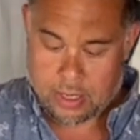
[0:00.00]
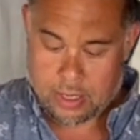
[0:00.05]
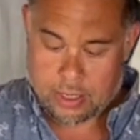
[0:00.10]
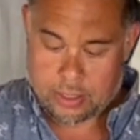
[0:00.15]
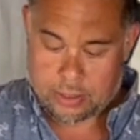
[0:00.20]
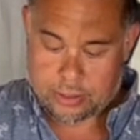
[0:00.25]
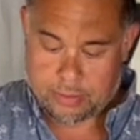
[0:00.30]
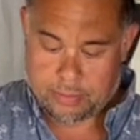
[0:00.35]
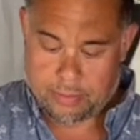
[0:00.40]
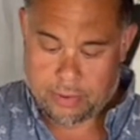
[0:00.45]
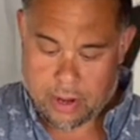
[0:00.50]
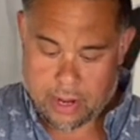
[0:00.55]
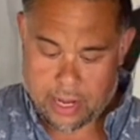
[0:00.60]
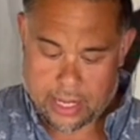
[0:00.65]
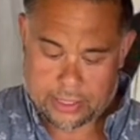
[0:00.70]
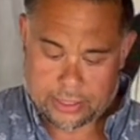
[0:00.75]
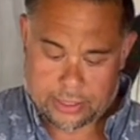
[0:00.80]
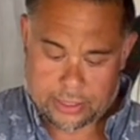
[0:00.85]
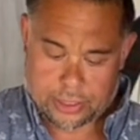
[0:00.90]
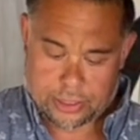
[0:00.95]
some
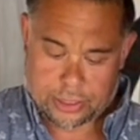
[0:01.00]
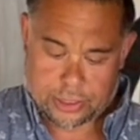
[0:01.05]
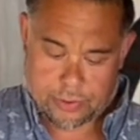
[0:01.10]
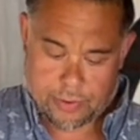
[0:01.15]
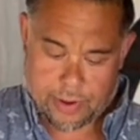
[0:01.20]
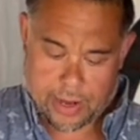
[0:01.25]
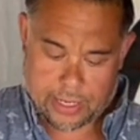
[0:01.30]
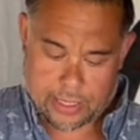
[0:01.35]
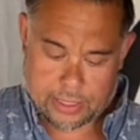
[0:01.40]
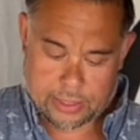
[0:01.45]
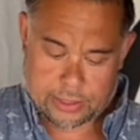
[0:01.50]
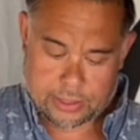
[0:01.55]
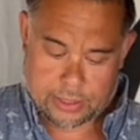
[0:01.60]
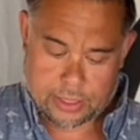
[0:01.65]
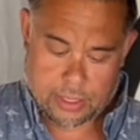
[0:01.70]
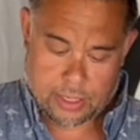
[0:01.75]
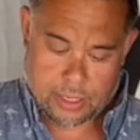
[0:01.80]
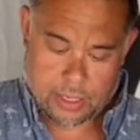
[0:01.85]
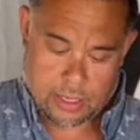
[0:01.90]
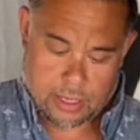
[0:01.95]
nice strings
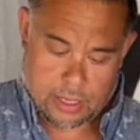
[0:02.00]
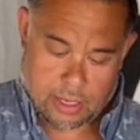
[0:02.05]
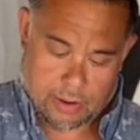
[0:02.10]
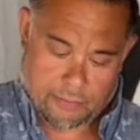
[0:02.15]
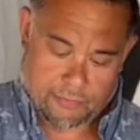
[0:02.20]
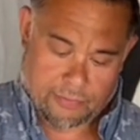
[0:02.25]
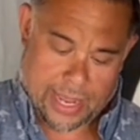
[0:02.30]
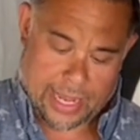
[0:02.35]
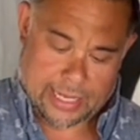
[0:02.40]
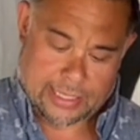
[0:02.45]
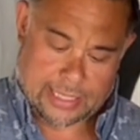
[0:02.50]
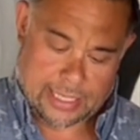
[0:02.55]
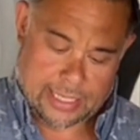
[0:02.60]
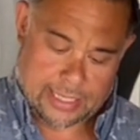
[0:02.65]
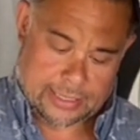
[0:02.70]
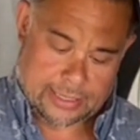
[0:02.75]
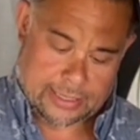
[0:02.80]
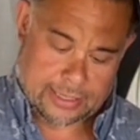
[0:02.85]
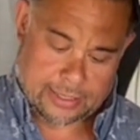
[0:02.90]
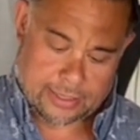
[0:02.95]
of
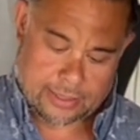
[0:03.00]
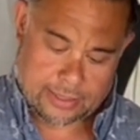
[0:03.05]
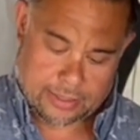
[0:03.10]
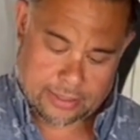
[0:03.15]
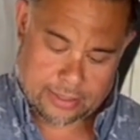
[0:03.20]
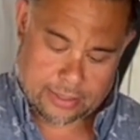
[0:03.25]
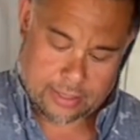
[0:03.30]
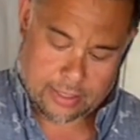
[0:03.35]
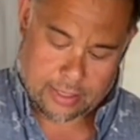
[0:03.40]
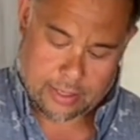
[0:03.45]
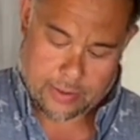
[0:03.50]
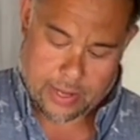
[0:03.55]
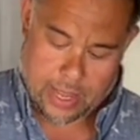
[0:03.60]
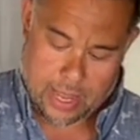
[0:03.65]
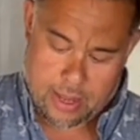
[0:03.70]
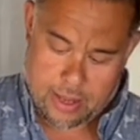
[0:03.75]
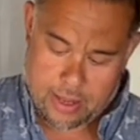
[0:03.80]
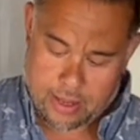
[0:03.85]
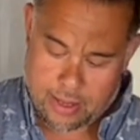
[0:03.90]
lettuce. Okay,